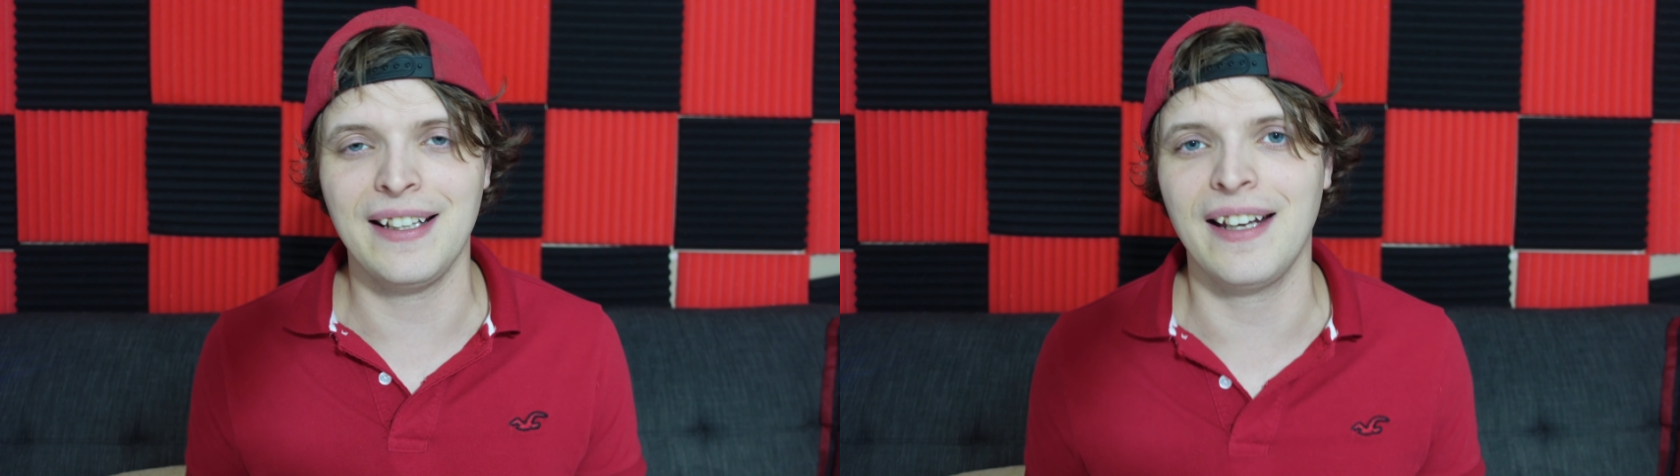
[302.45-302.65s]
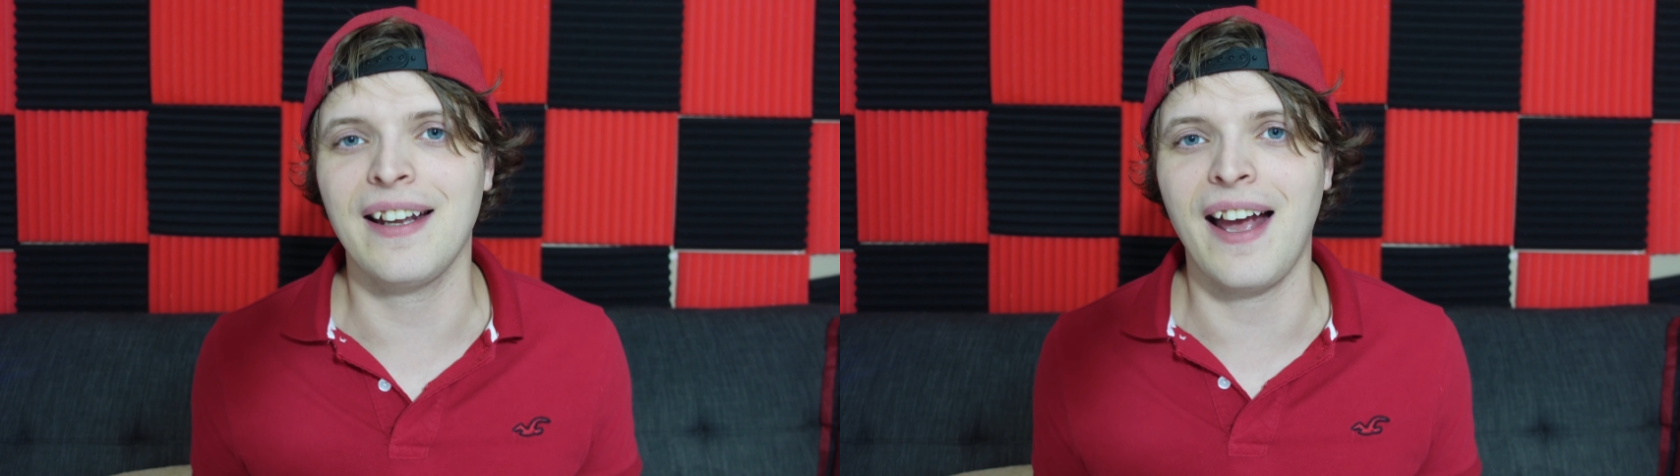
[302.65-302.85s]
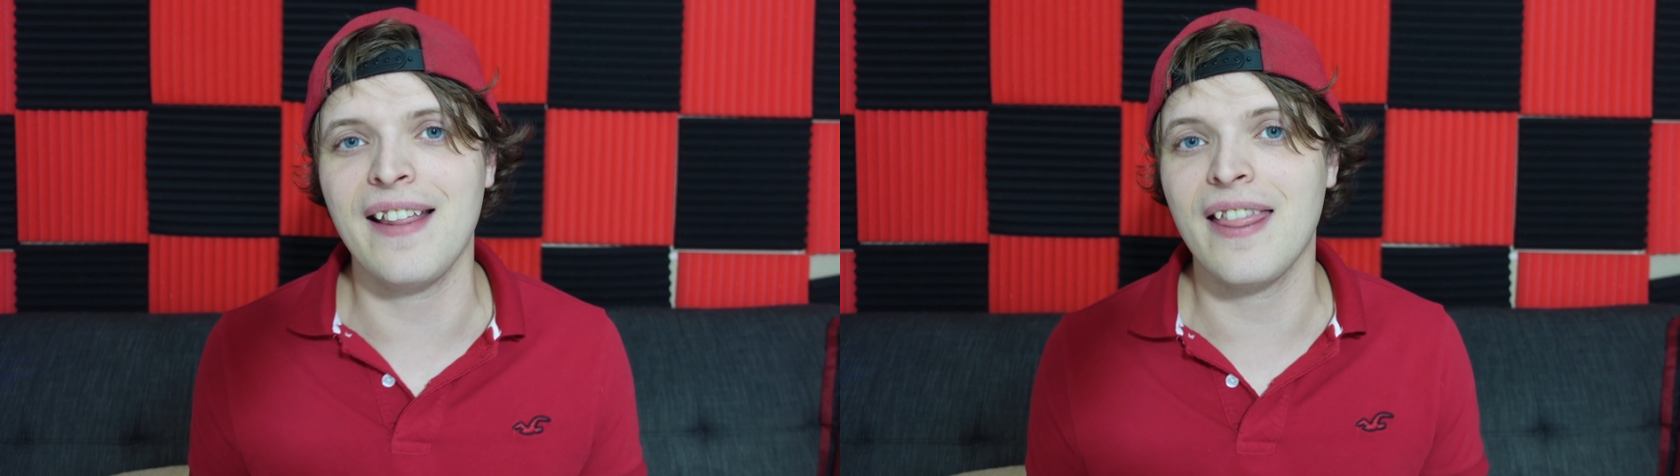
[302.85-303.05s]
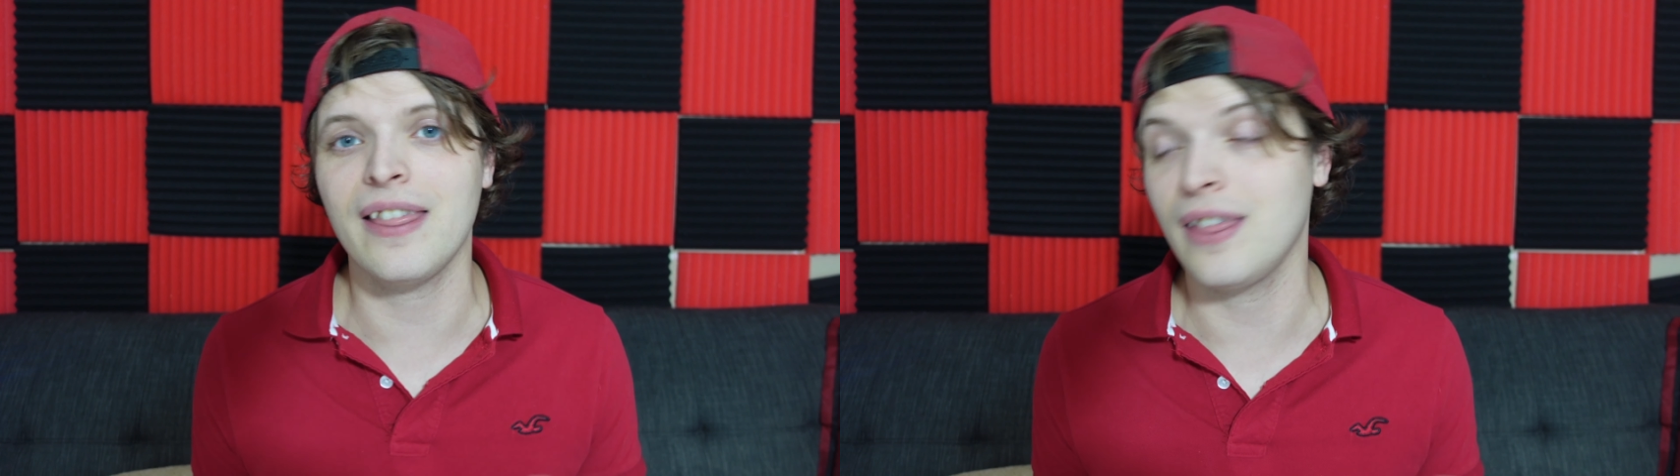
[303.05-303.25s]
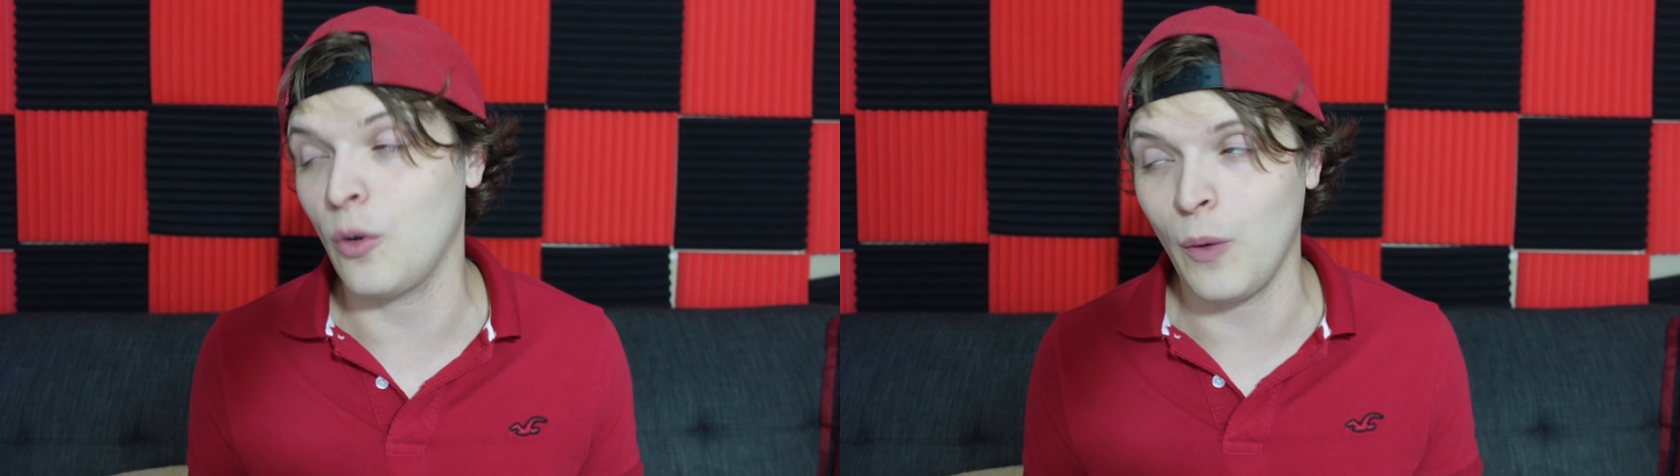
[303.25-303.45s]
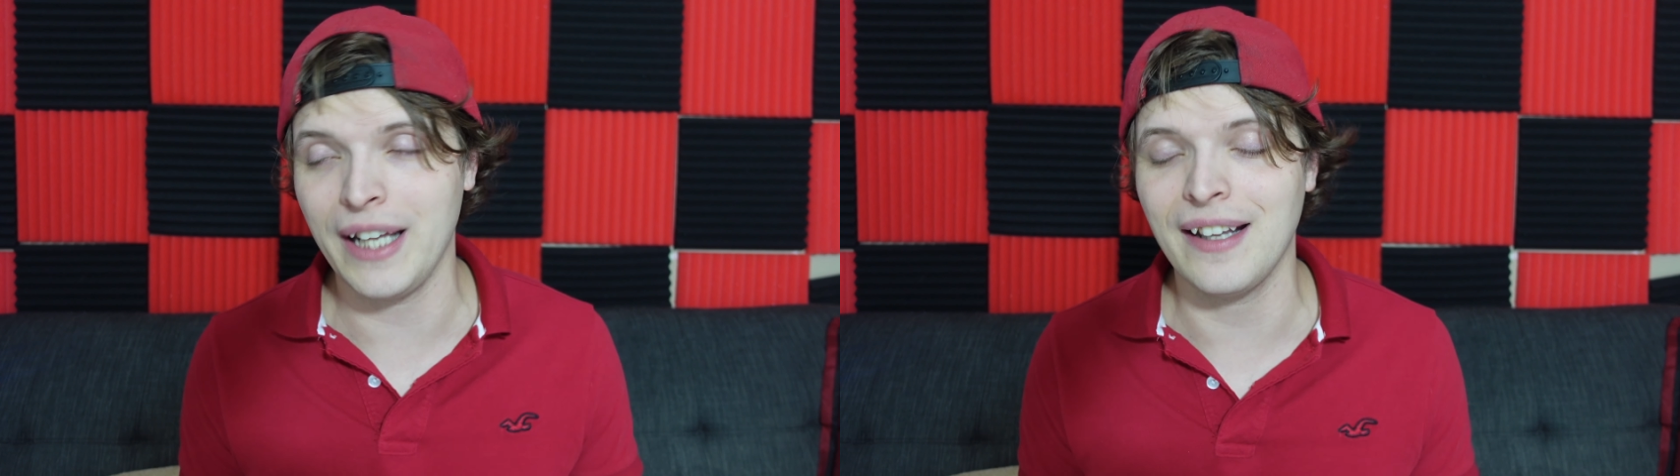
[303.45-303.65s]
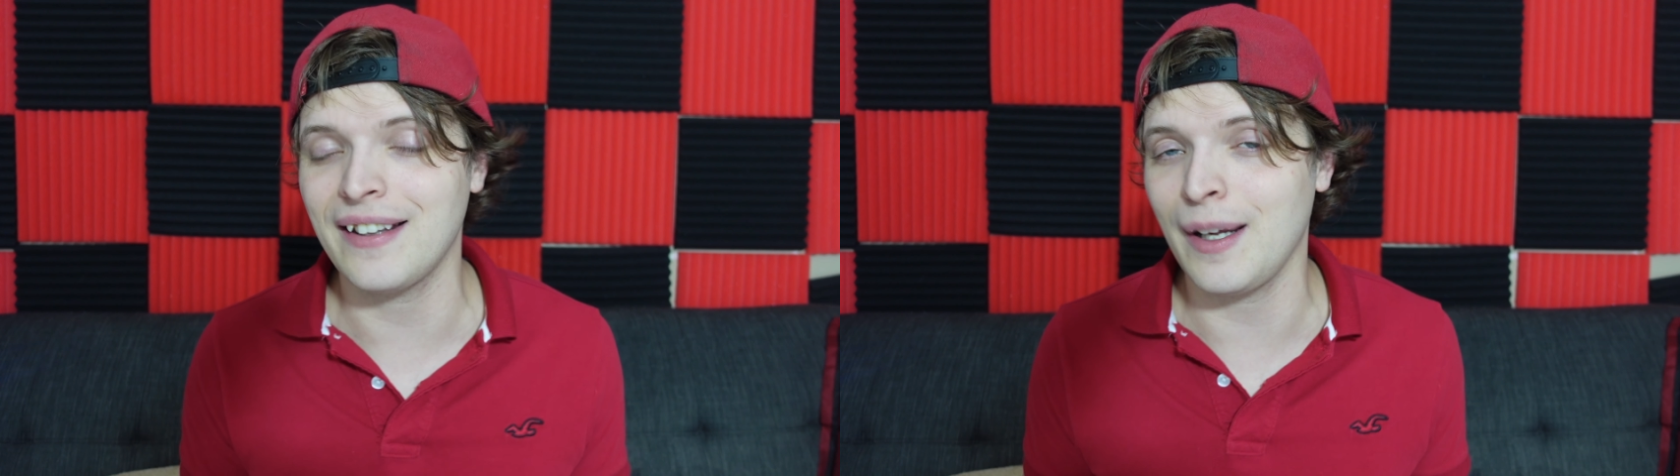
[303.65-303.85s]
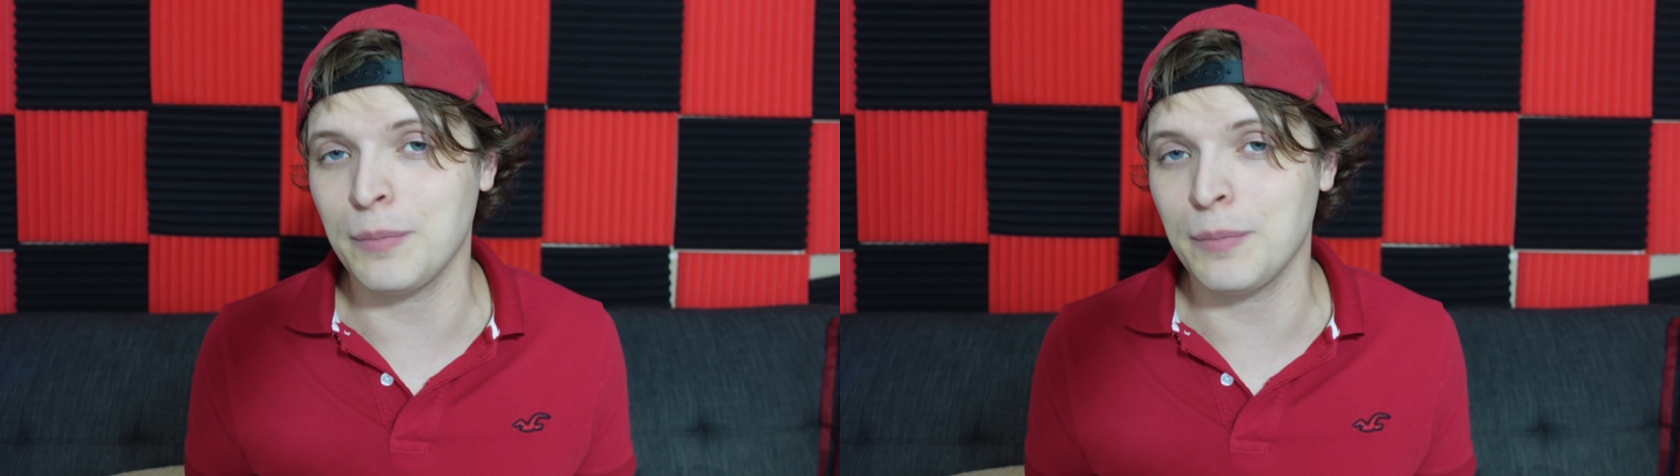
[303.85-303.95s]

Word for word: gig the way that they